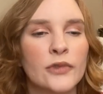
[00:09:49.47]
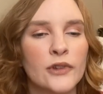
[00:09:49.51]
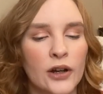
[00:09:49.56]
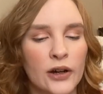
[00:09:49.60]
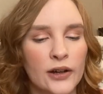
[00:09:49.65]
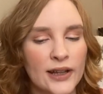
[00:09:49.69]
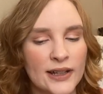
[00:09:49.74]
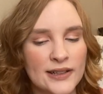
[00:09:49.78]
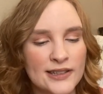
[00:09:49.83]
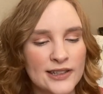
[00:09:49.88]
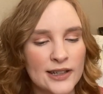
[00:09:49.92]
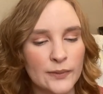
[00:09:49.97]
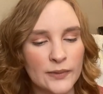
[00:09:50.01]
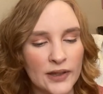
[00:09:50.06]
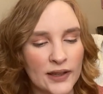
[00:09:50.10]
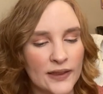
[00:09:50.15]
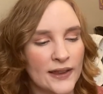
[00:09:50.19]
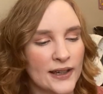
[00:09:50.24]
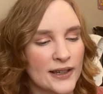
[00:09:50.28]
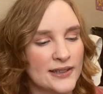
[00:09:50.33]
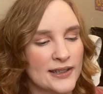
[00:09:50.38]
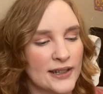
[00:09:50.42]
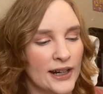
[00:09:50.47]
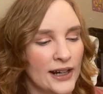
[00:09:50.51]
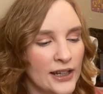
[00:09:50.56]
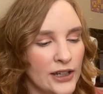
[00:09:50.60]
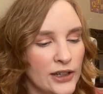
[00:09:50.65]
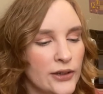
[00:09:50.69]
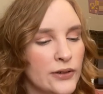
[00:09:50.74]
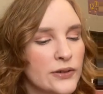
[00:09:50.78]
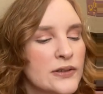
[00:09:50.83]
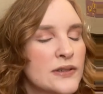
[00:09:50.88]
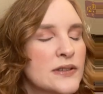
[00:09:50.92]
or that's some of the things that I
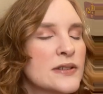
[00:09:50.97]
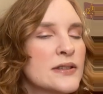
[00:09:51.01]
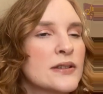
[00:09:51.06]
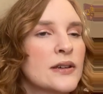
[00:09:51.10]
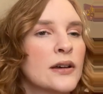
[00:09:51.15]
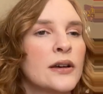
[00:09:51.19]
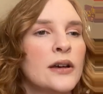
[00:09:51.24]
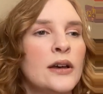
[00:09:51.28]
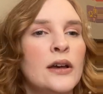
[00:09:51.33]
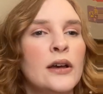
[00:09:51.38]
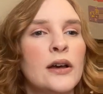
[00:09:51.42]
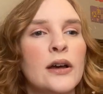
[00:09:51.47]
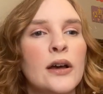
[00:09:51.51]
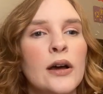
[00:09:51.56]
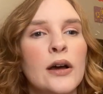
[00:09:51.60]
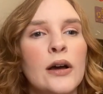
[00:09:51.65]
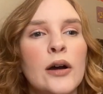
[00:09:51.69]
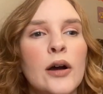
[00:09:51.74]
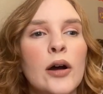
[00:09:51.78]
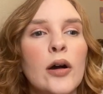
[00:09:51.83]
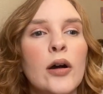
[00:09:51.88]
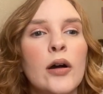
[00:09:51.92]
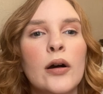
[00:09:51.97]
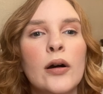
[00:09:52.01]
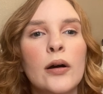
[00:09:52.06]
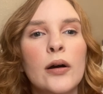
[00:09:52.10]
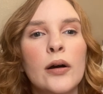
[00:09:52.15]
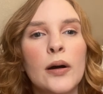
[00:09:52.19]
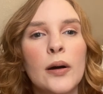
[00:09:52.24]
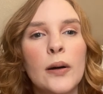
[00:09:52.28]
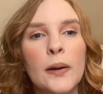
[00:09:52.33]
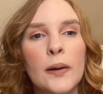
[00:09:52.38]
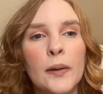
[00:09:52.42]
use.
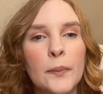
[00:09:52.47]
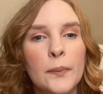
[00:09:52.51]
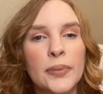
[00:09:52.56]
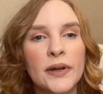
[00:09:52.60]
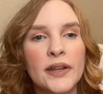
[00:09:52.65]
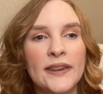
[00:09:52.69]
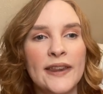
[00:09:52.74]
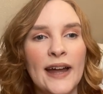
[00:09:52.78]
But